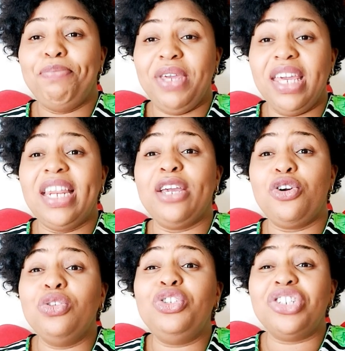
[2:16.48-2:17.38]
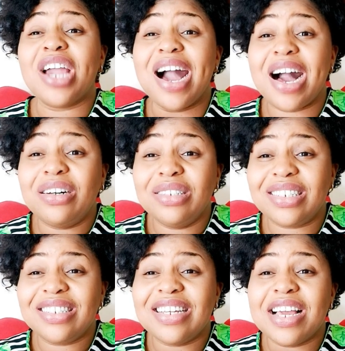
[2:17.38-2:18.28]
Be it a good
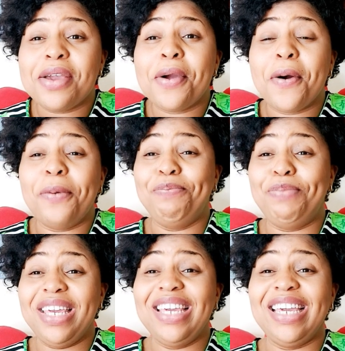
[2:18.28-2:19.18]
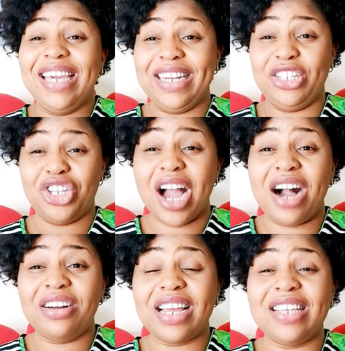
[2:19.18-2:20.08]
child or be it a
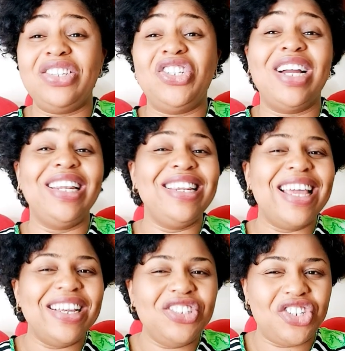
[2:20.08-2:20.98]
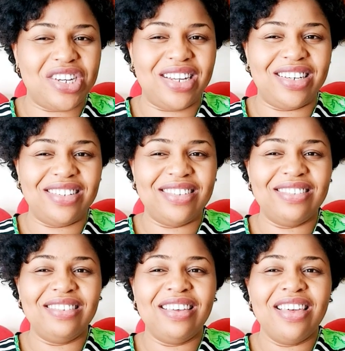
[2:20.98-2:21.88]
child that is challenging,
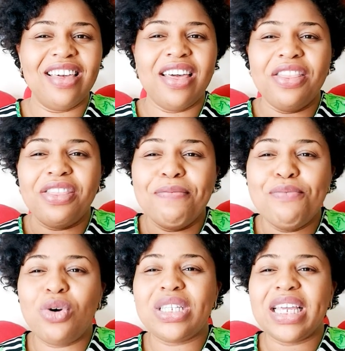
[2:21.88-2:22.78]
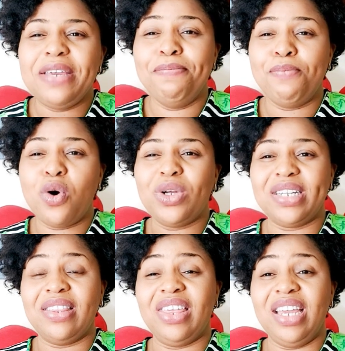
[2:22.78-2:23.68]
the most
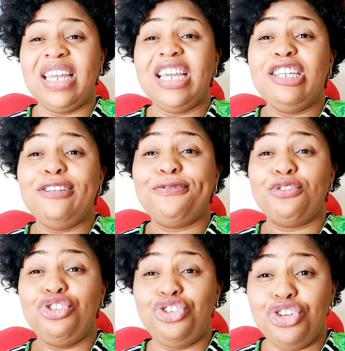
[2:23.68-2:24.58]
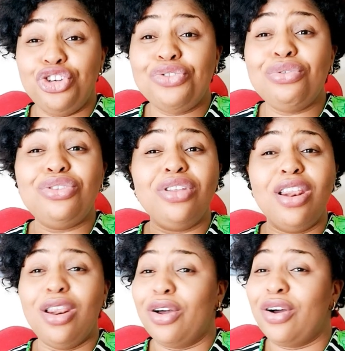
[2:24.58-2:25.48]
important thing is for you to
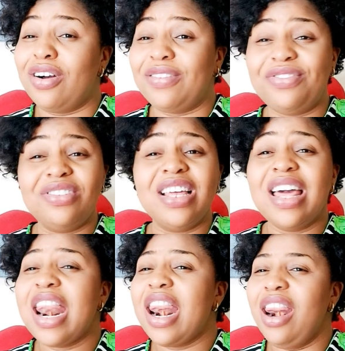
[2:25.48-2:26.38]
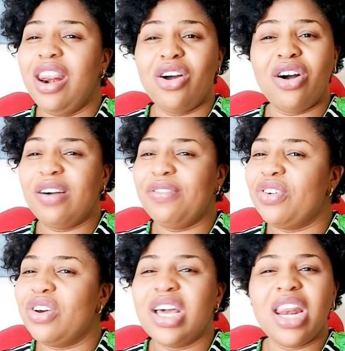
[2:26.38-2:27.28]
love,
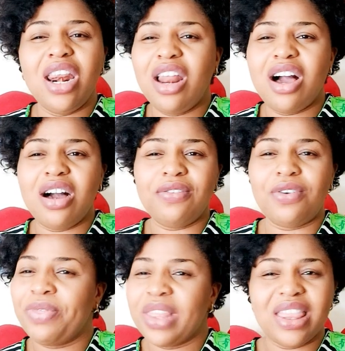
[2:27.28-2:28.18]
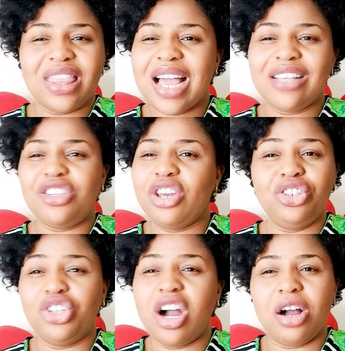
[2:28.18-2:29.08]
love, love. That's
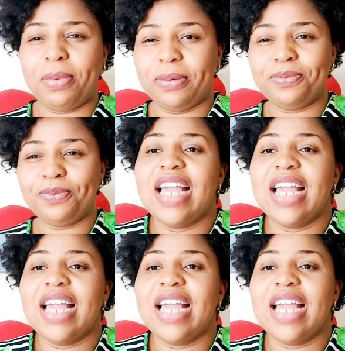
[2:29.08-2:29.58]
your job.